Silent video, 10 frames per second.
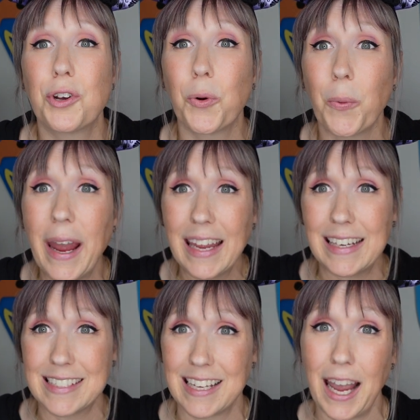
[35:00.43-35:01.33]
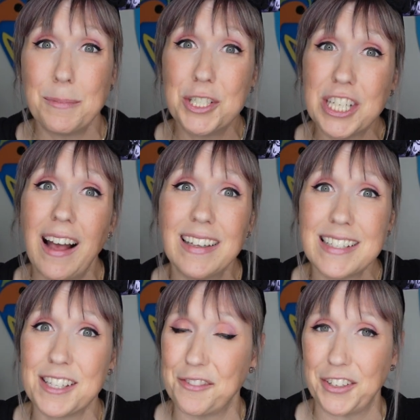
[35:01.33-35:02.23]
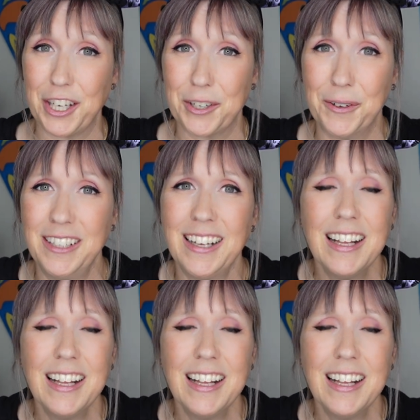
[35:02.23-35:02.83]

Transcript: Great, I'm jealous of you.